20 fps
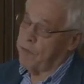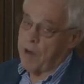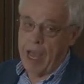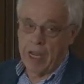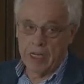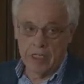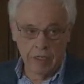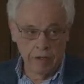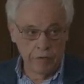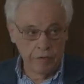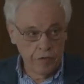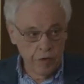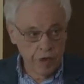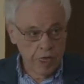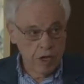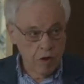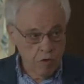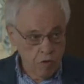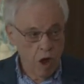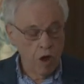factor for
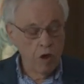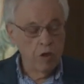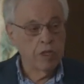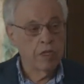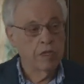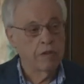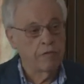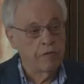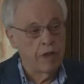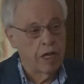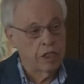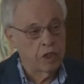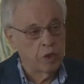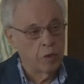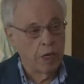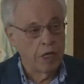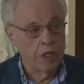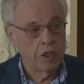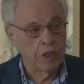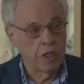the growth of the
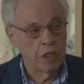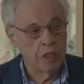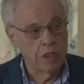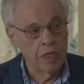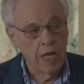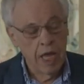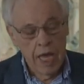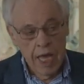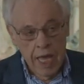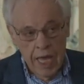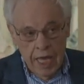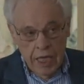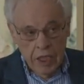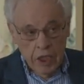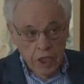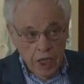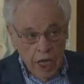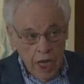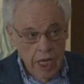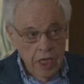fluctuations, it
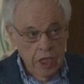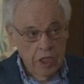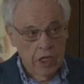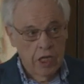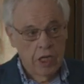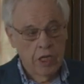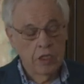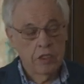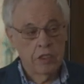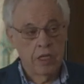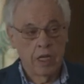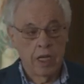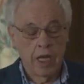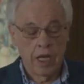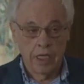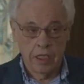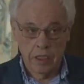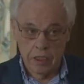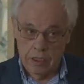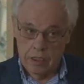changes. And
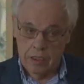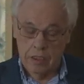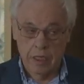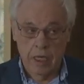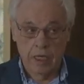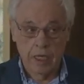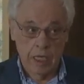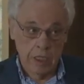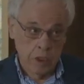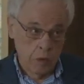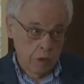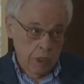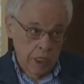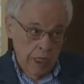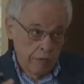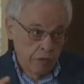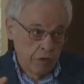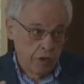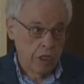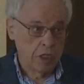as I guess it was
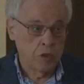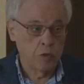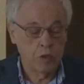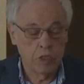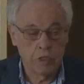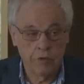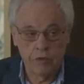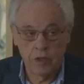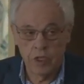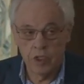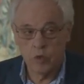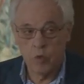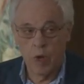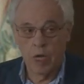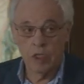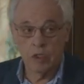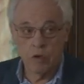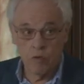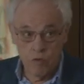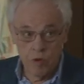Lifshitz was the first
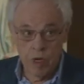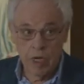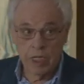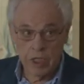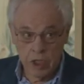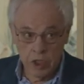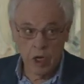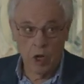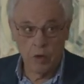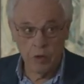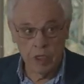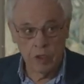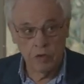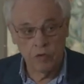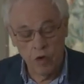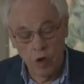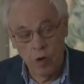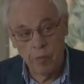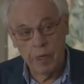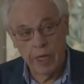one to really show this
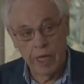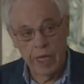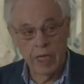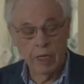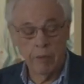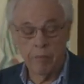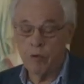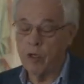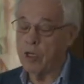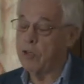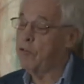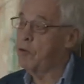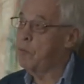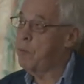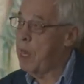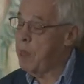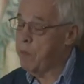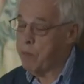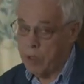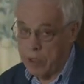formally in a beautiful
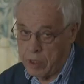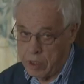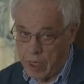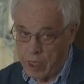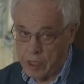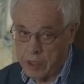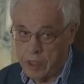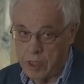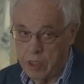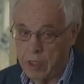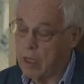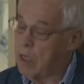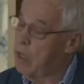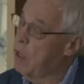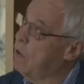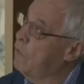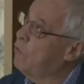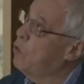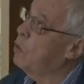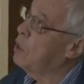paper in
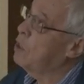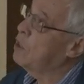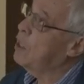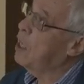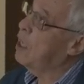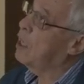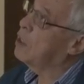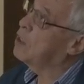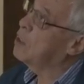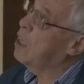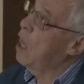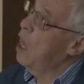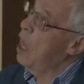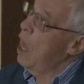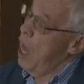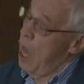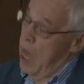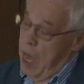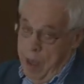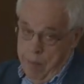1946,
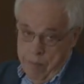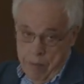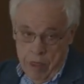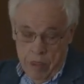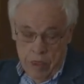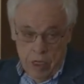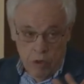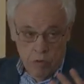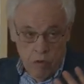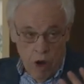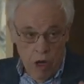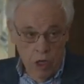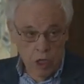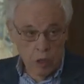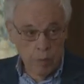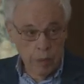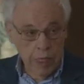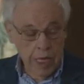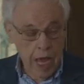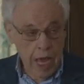um, the
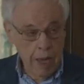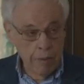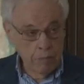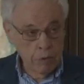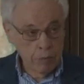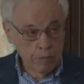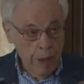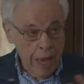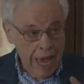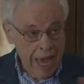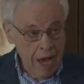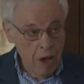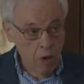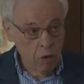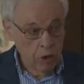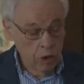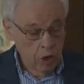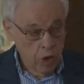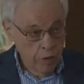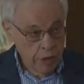growth becomes
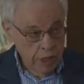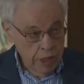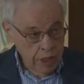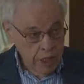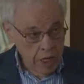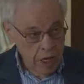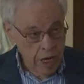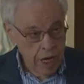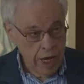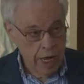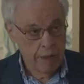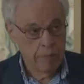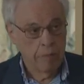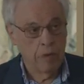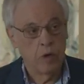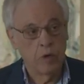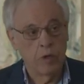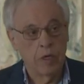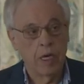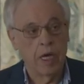power law in time
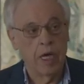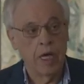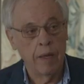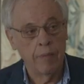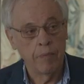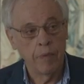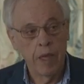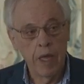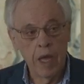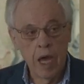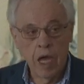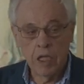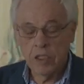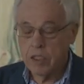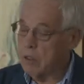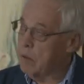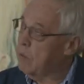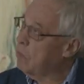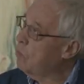okay, as a